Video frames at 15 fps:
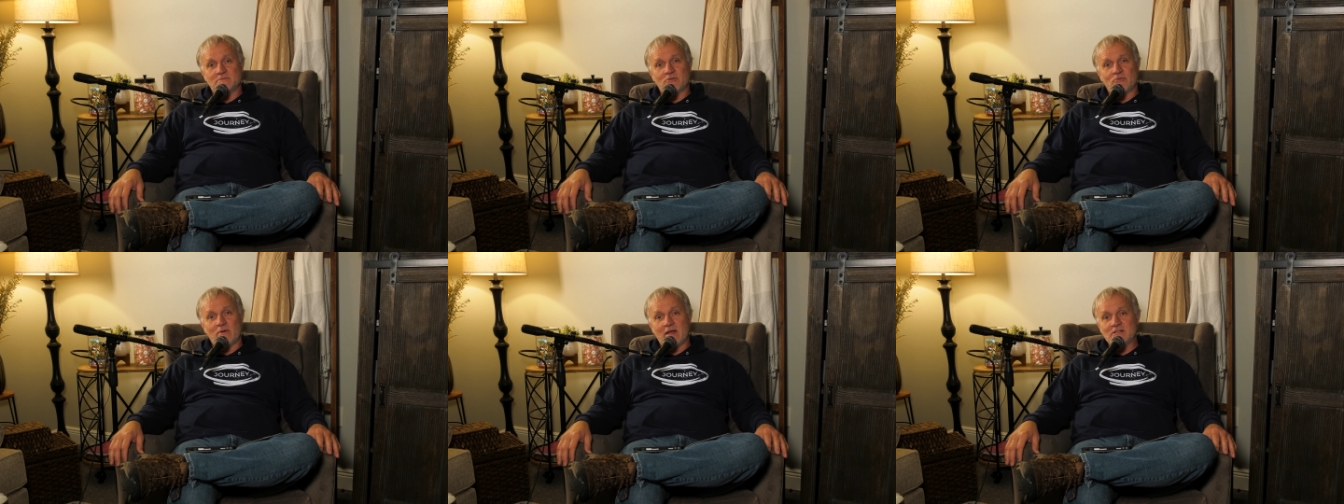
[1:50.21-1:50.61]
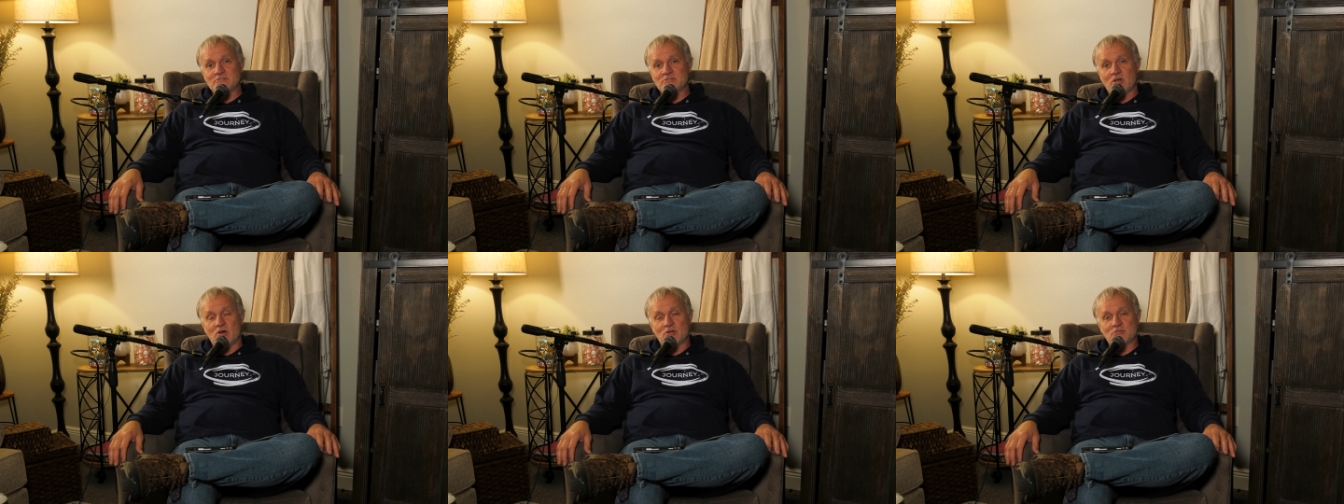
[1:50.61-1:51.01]
to write
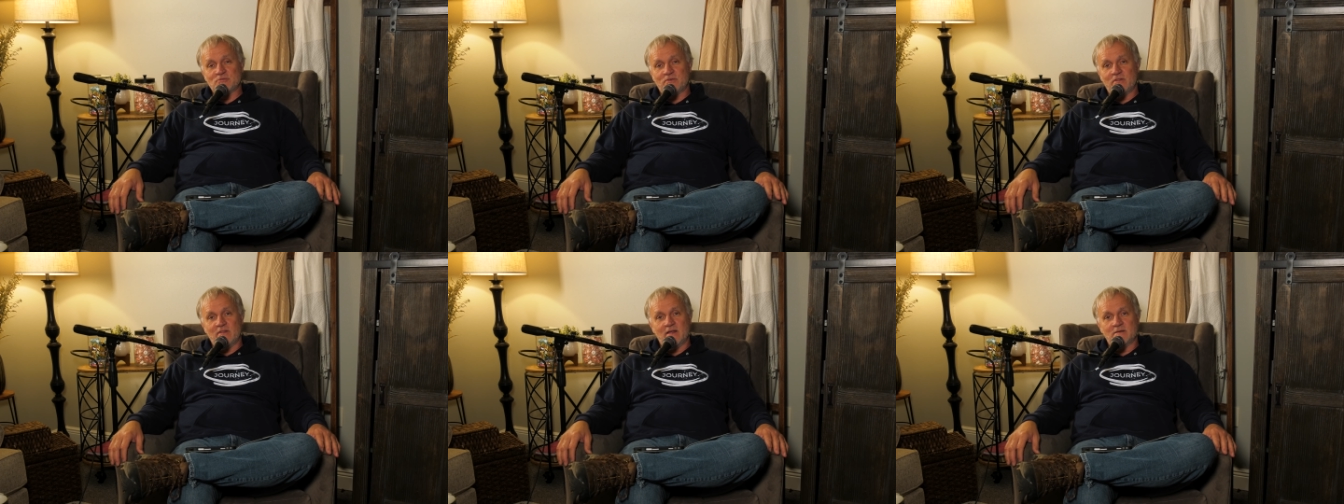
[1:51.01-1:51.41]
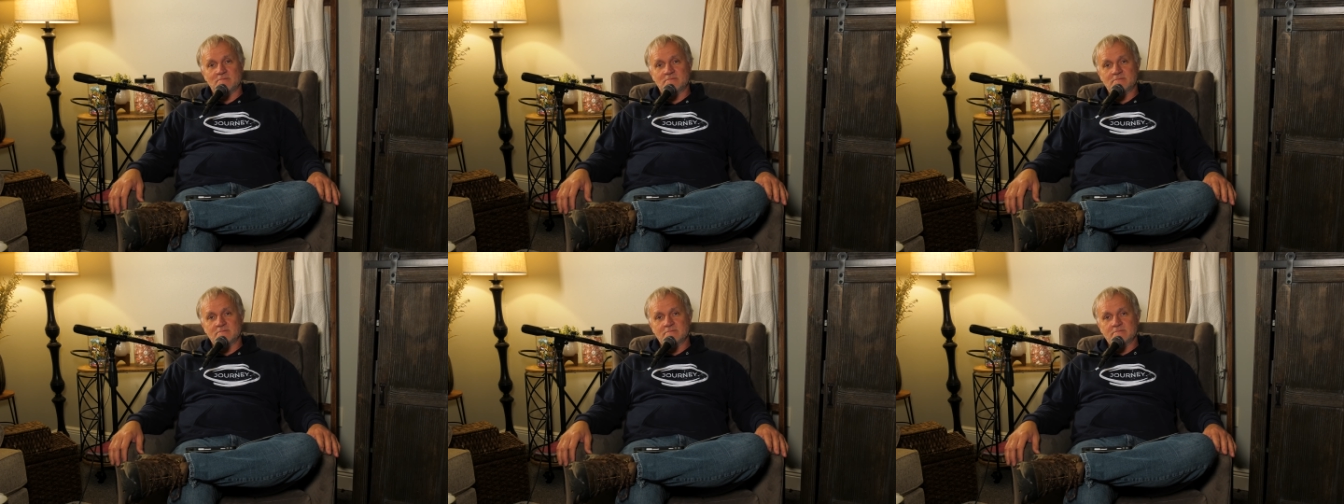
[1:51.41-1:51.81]
songs for
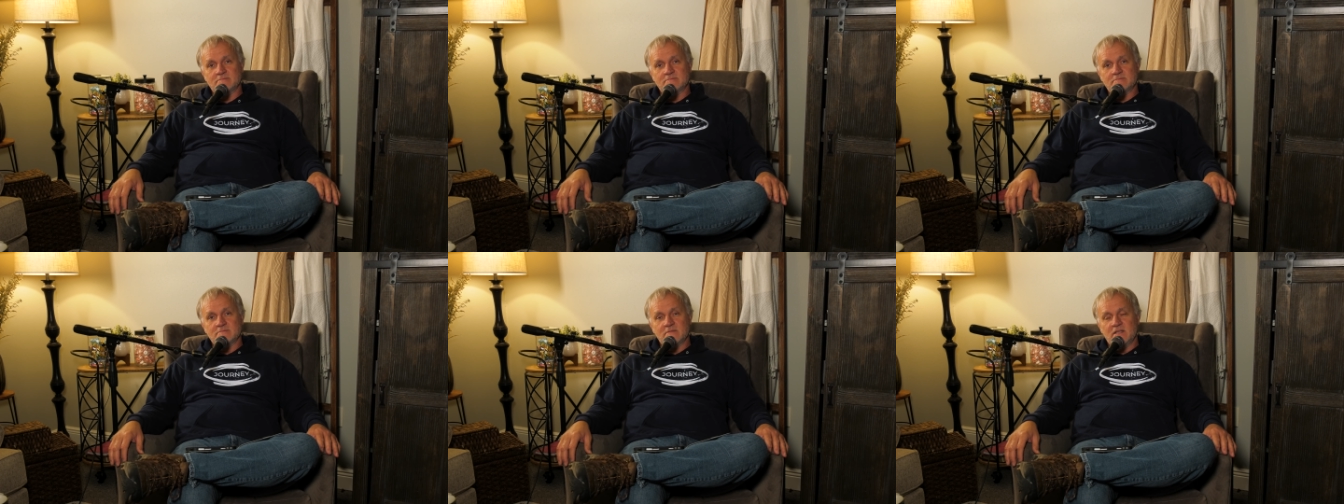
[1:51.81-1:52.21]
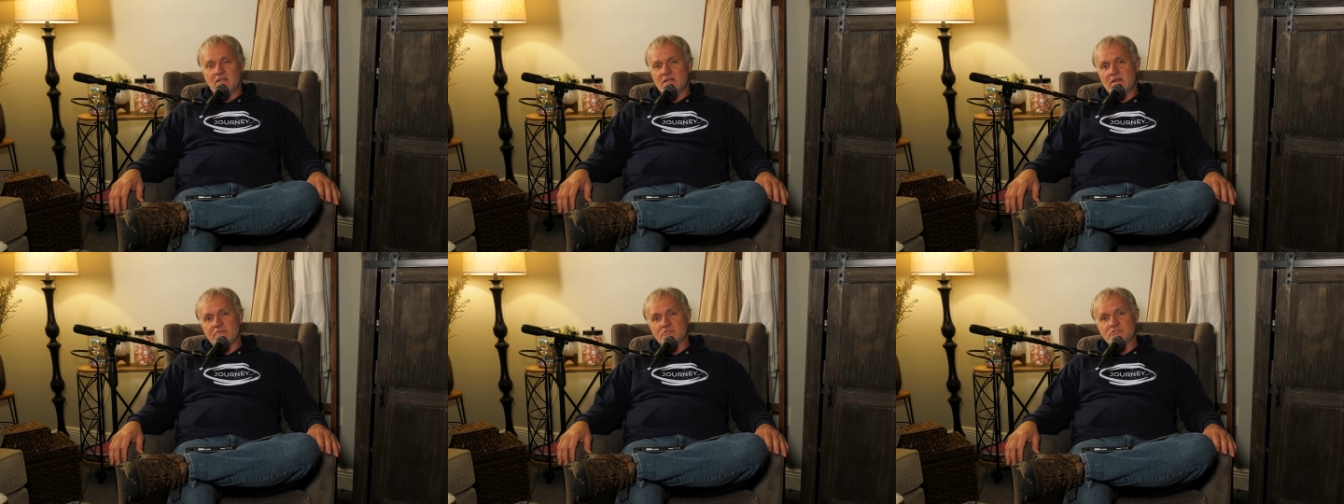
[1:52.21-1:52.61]
them,
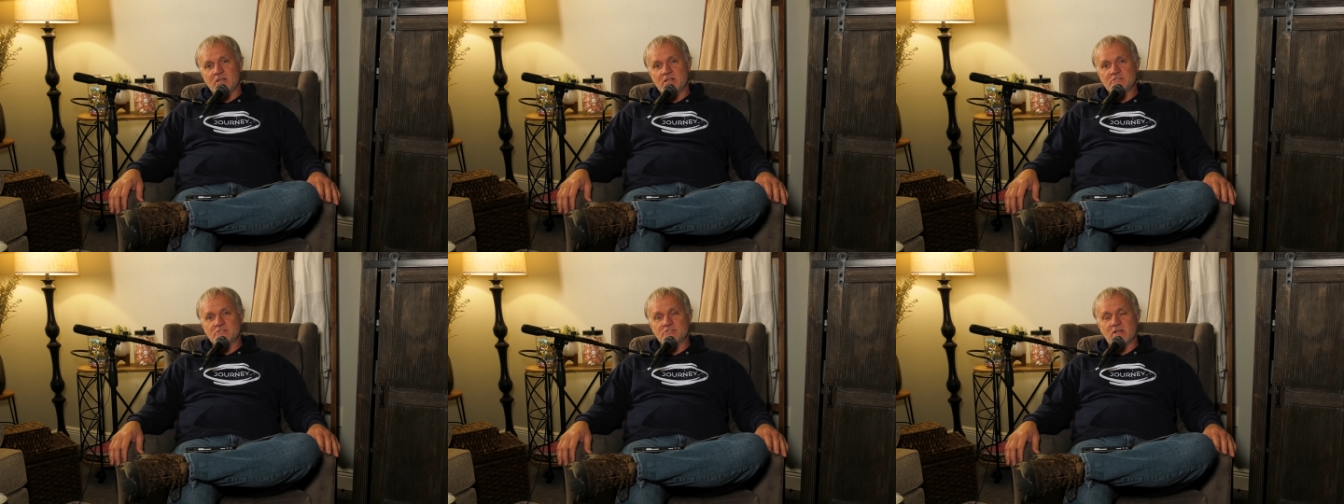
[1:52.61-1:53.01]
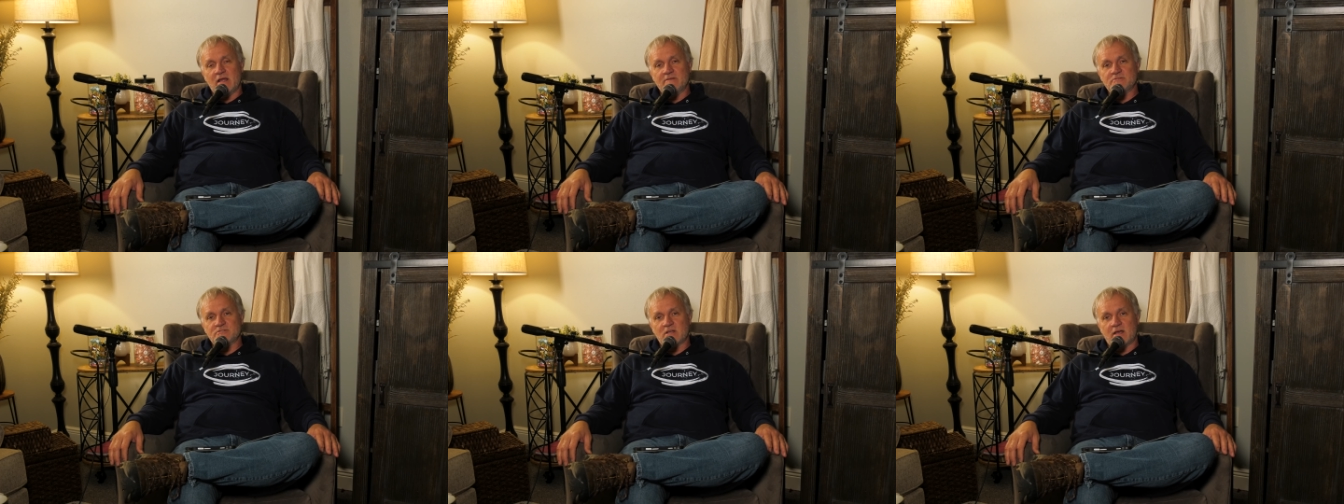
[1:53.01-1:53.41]
it never changed his
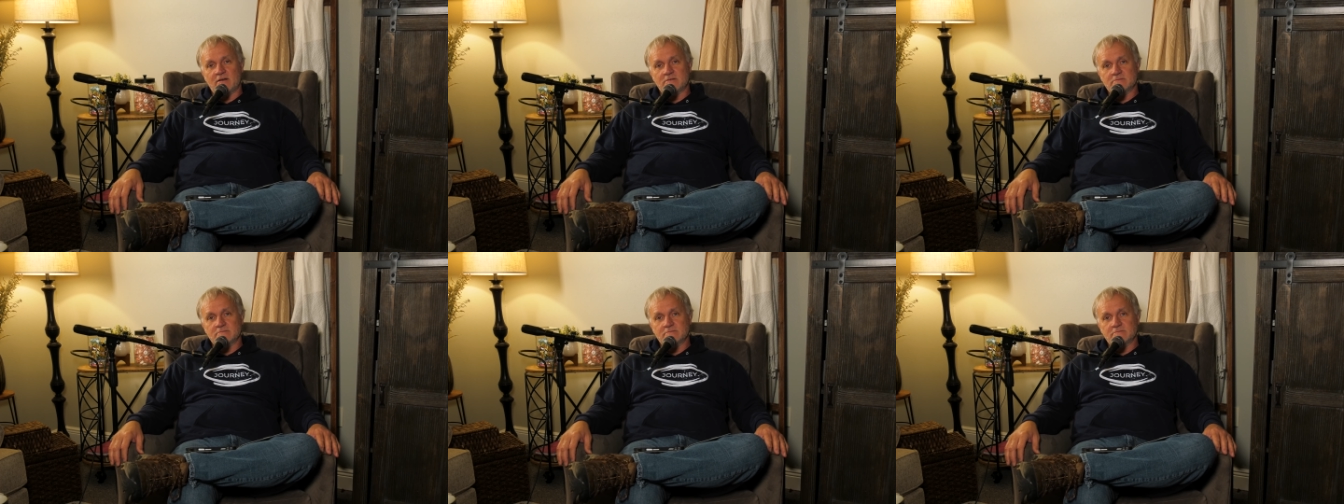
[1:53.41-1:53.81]
lifestyle.